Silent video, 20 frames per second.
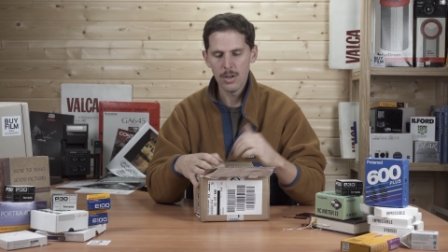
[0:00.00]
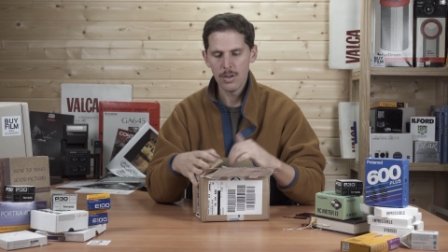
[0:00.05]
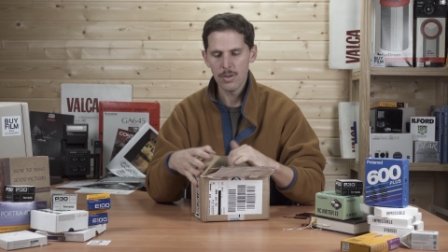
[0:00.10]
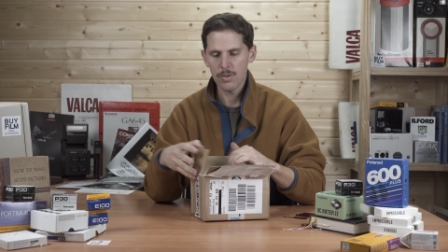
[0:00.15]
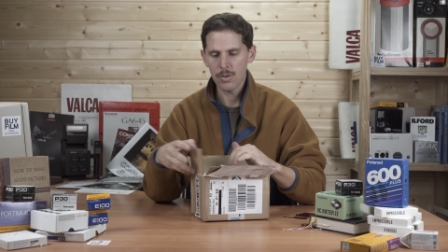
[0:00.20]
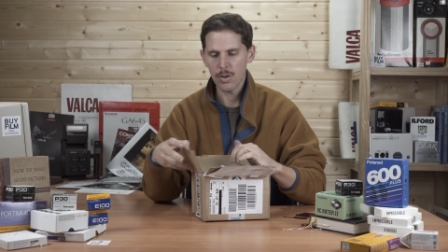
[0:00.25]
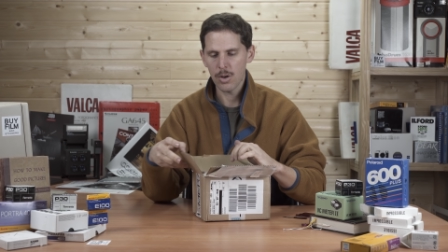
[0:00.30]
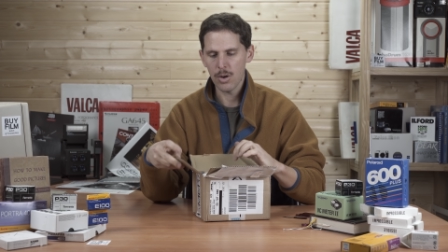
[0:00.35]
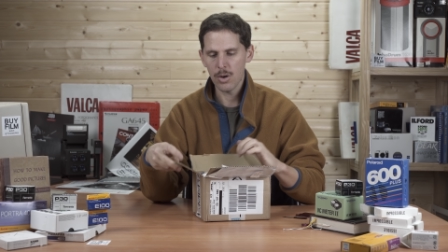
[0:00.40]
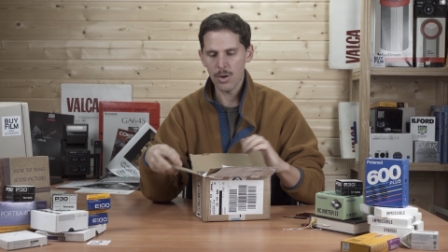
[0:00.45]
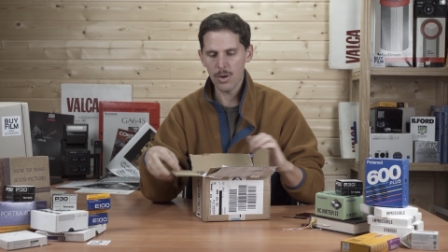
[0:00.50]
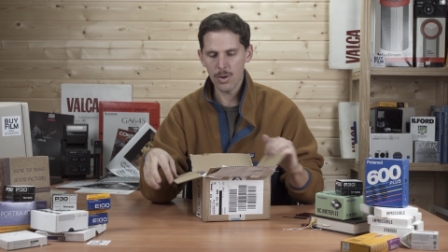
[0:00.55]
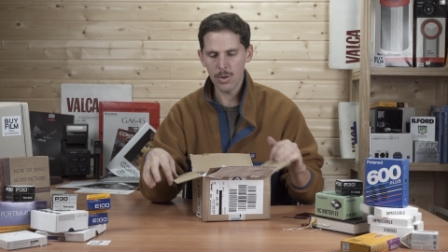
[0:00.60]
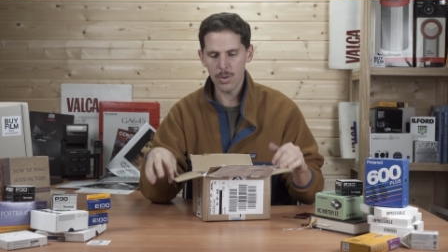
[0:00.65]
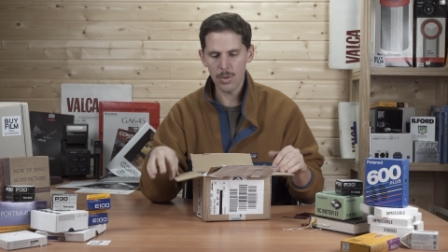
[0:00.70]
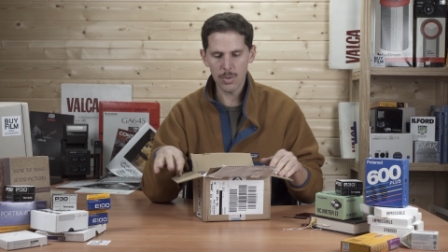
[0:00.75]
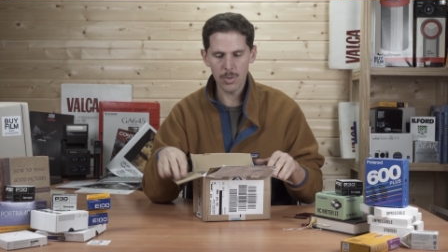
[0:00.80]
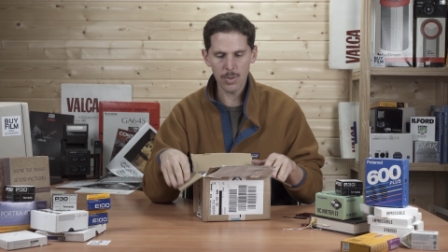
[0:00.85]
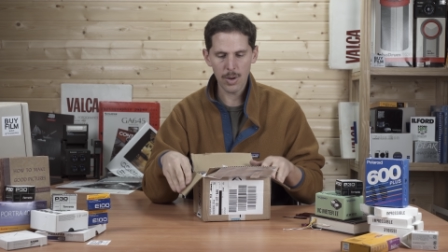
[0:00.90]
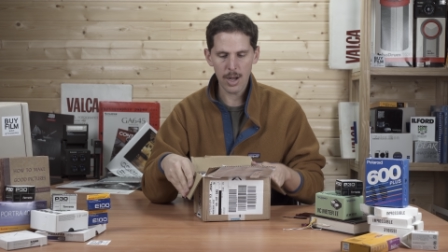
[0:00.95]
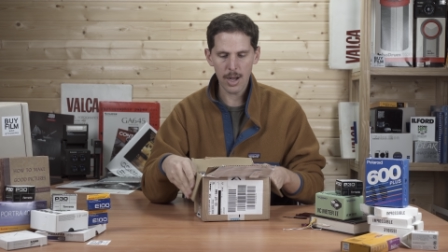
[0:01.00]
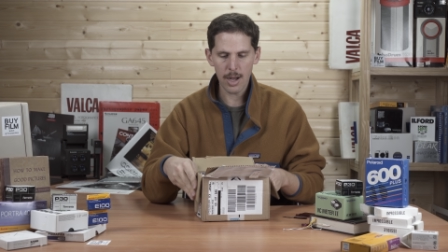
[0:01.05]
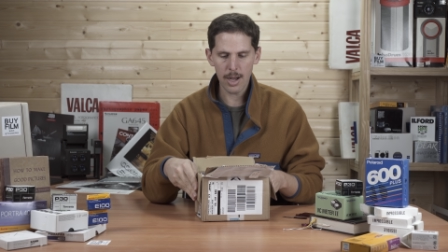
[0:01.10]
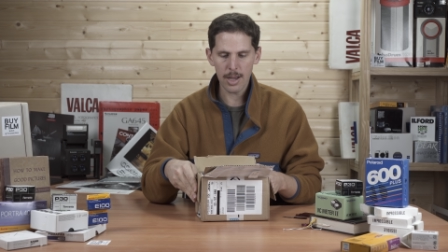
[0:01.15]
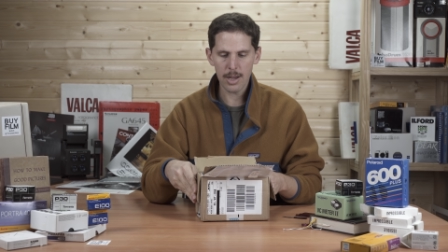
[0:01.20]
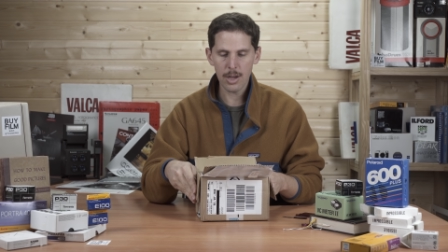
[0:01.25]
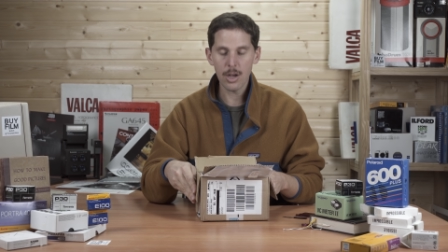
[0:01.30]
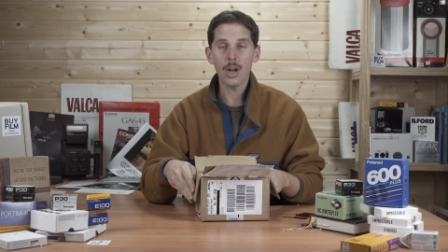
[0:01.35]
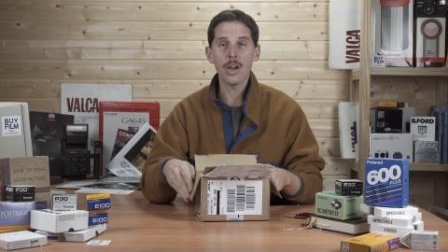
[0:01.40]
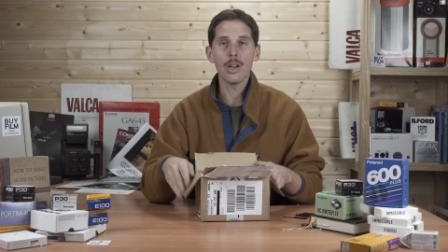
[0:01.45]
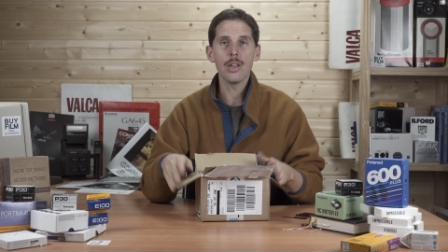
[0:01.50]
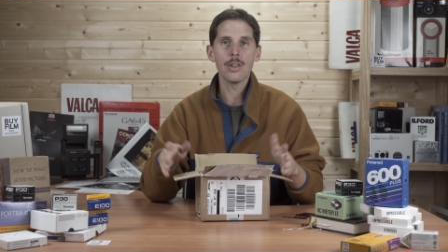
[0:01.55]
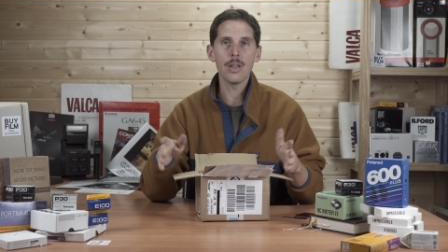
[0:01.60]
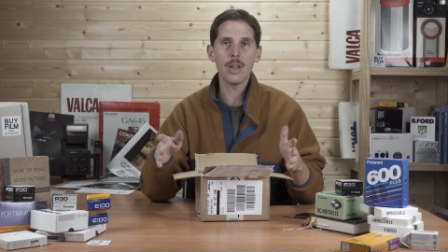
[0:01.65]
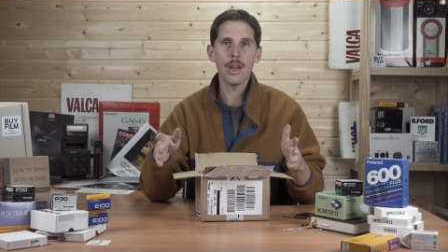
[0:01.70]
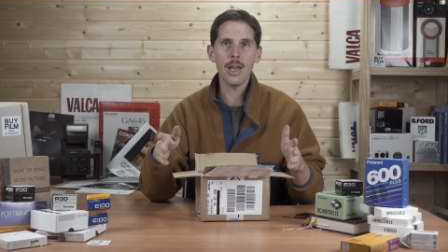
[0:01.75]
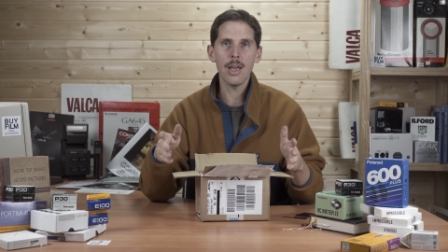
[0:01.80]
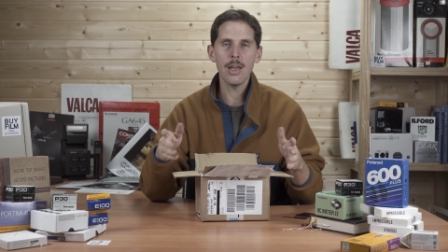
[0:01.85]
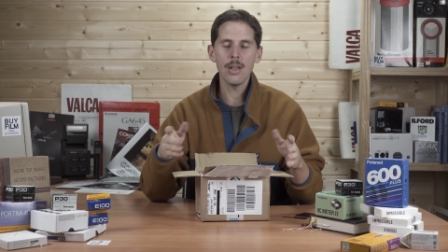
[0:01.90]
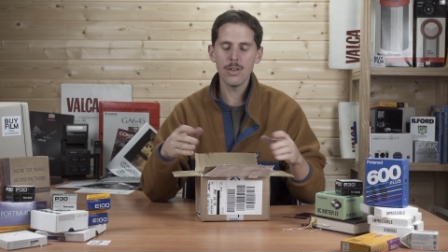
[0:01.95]
So I got it
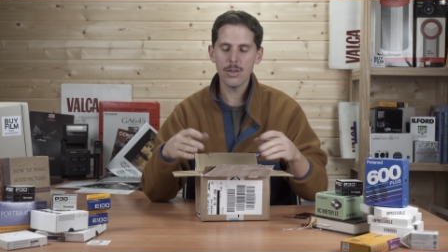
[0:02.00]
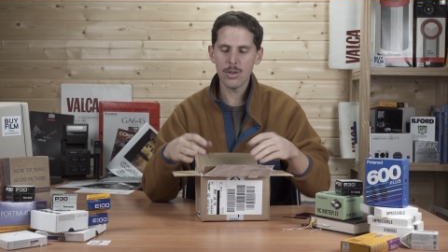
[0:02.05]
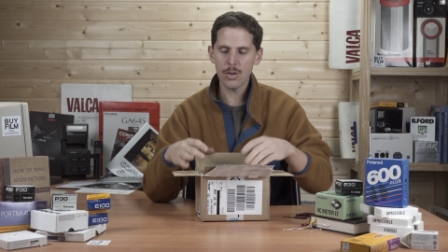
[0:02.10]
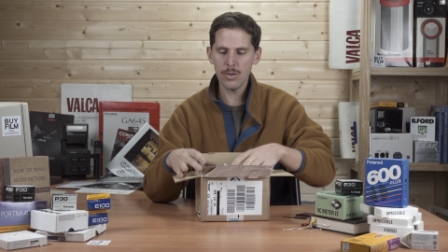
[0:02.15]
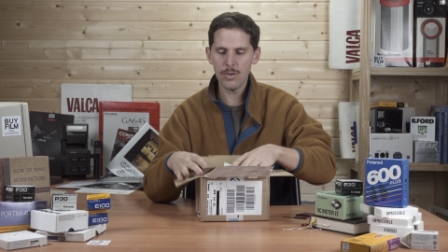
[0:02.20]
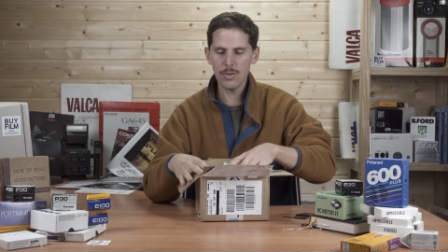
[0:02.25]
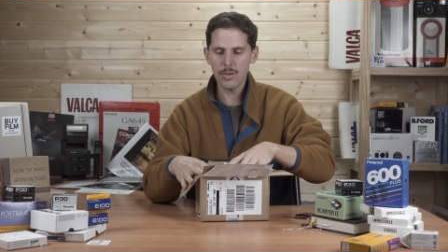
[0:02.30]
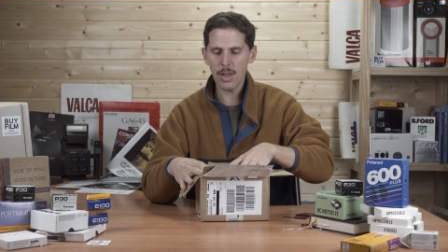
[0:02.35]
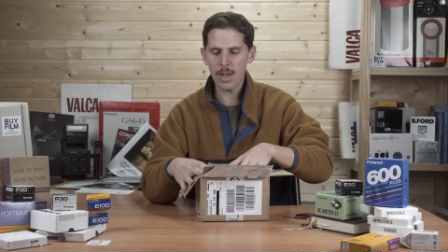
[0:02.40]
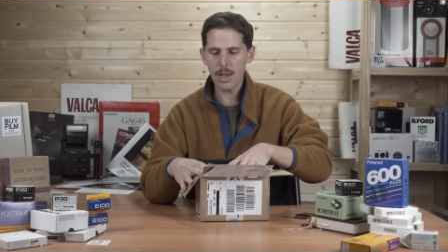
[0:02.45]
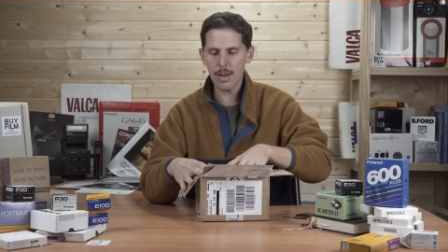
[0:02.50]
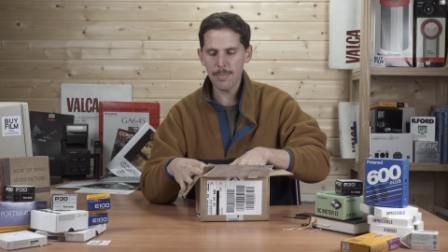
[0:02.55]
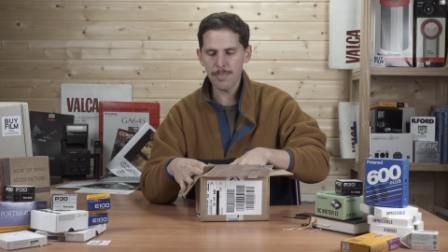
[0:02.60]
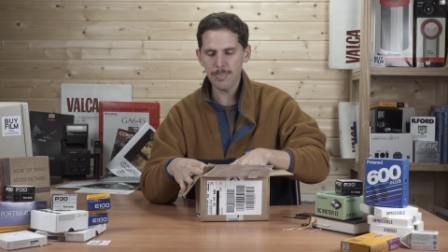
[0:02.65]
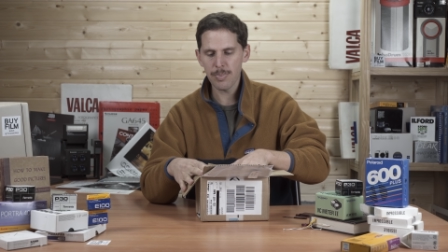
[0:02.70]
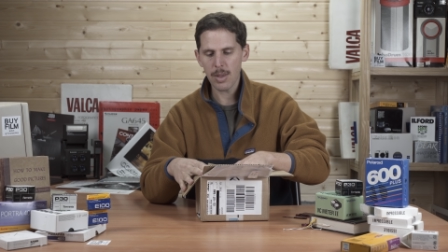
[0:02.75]
today, Tuesday.